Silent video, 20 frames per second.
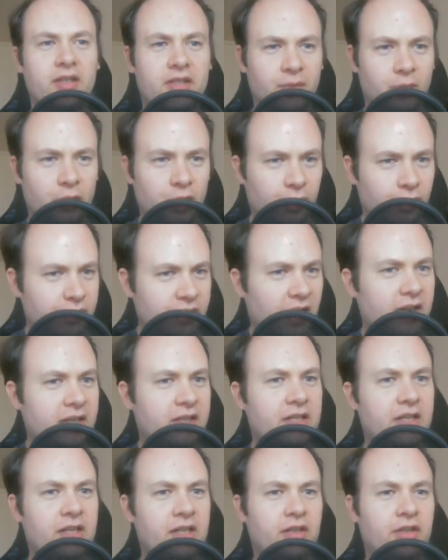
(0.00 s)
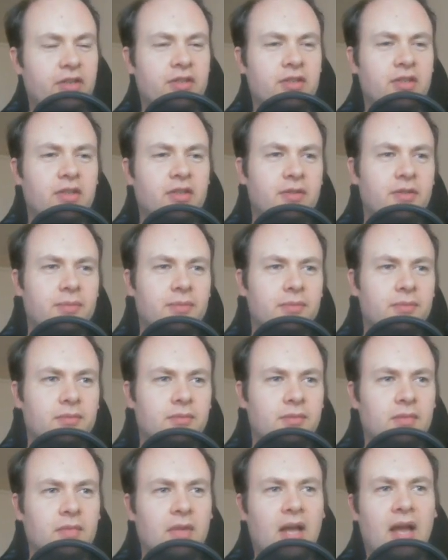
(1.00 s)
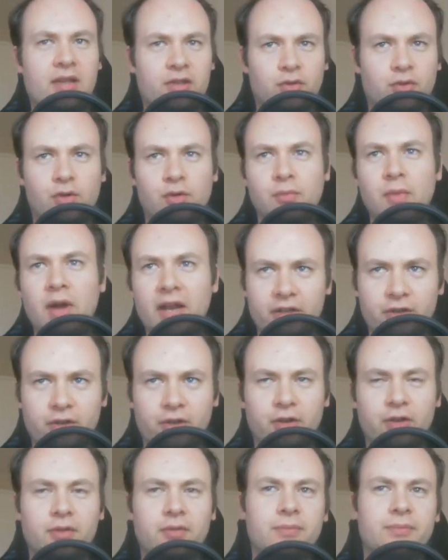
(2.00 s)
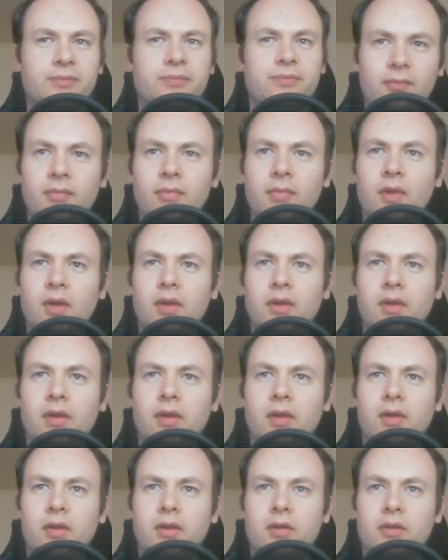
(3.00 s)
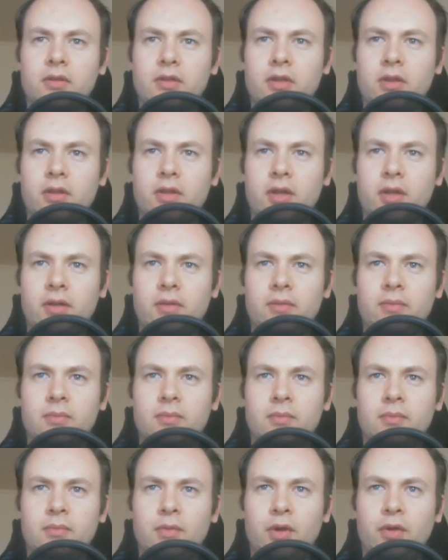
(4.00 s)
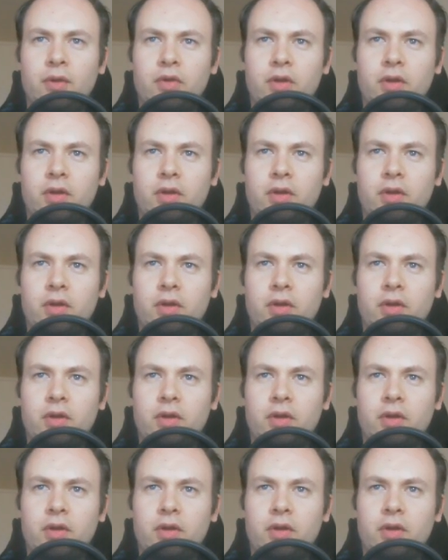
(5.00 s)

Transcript: in some of those ideas as a reminder. So then, moving